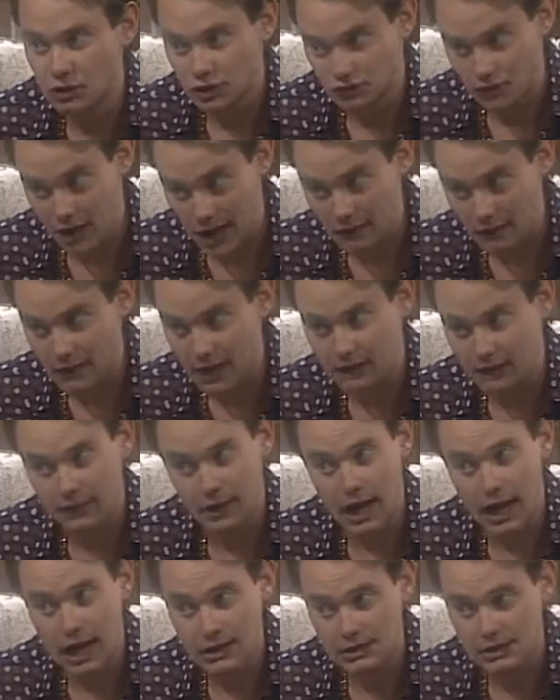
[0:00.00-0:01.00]
drank that
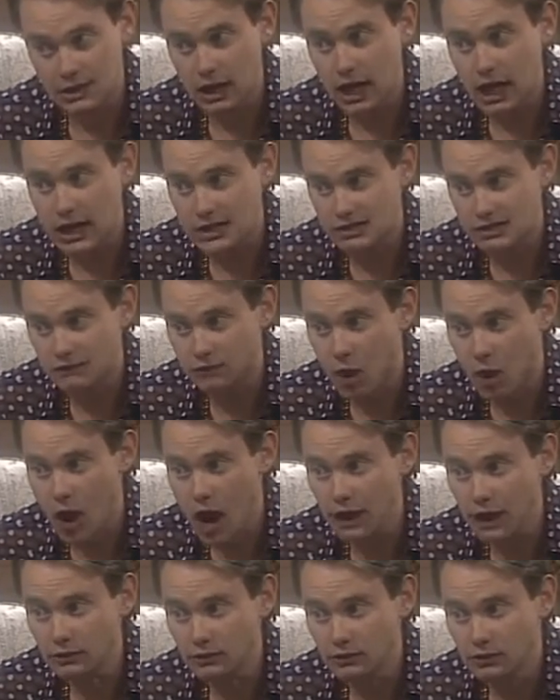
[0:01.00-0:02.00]
last glass of
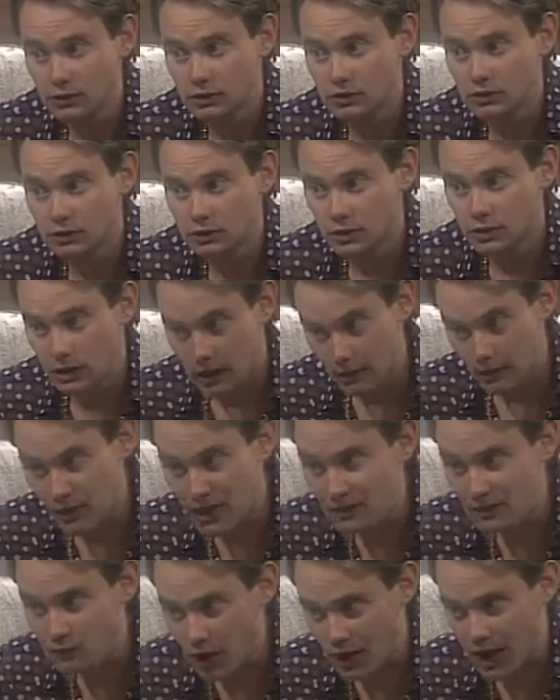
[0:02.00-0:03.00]
wine. And
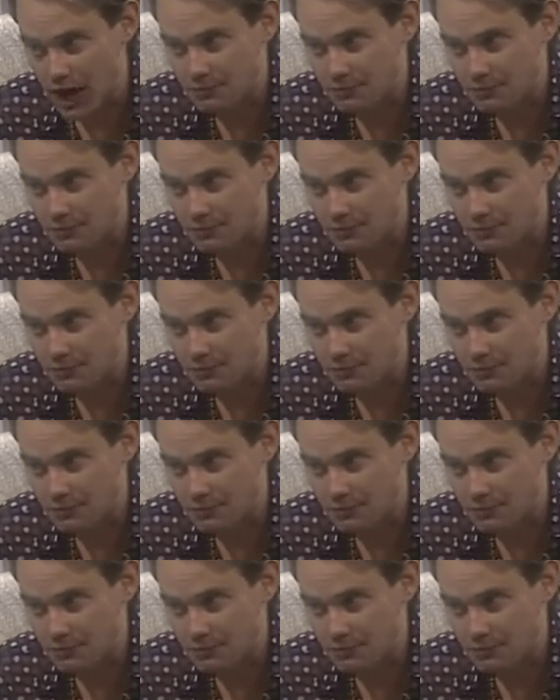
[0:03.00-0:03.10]
then what